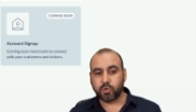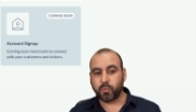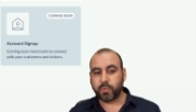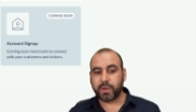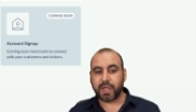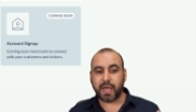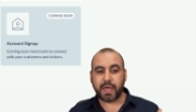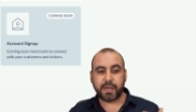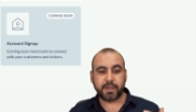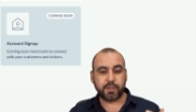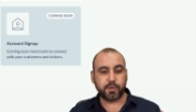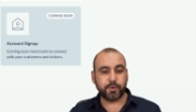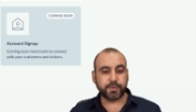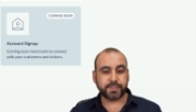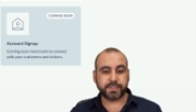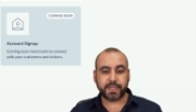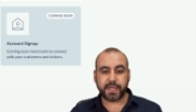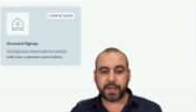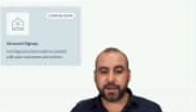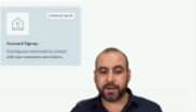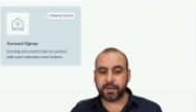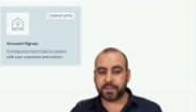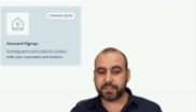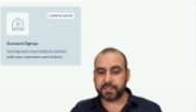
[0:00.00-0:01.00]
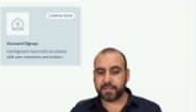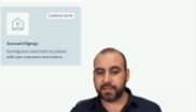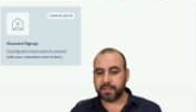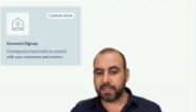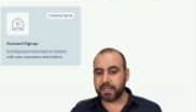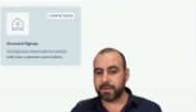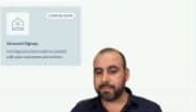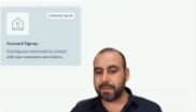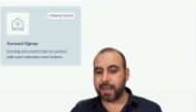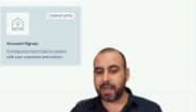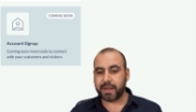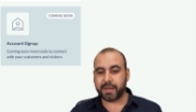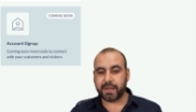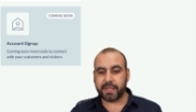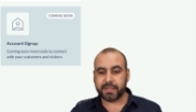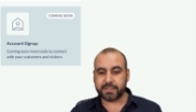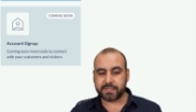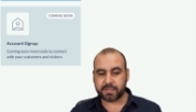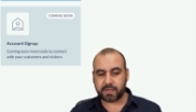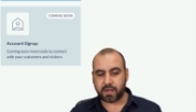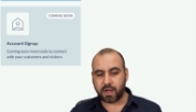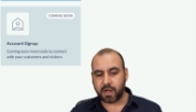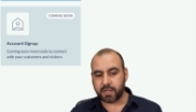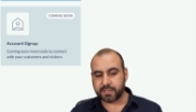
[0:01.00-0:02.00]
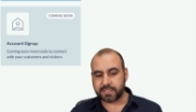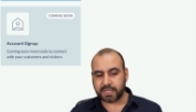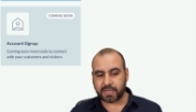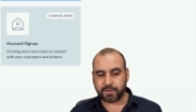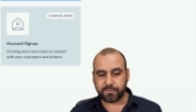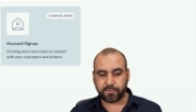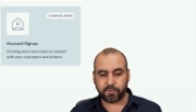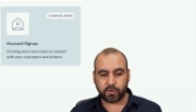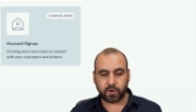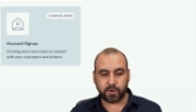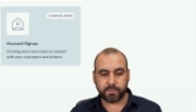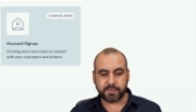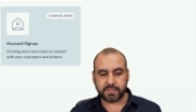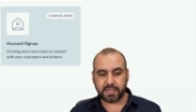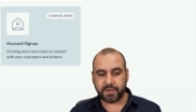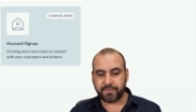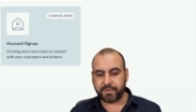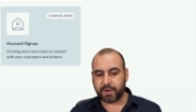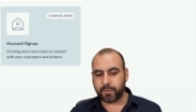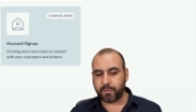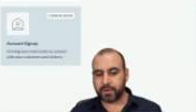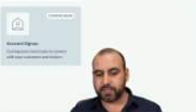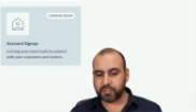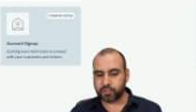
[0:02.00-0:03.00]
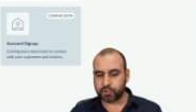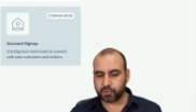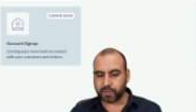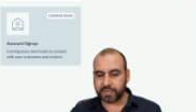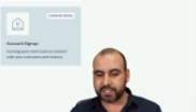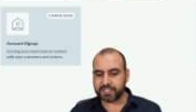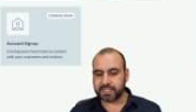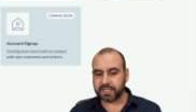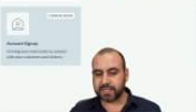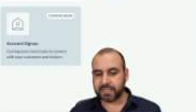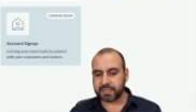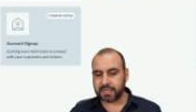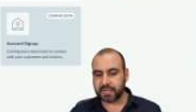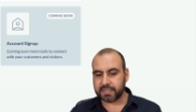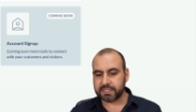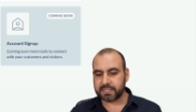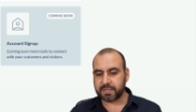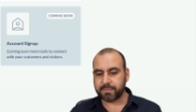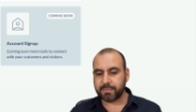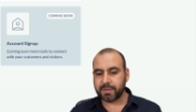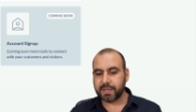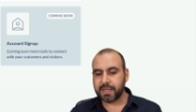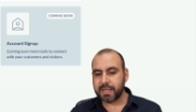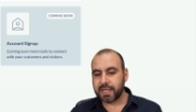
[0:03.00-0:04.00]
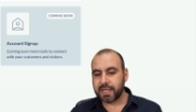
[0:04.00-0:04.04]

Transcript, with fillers: So we got newsletters, lead magnets, contact forms, event registration, custom,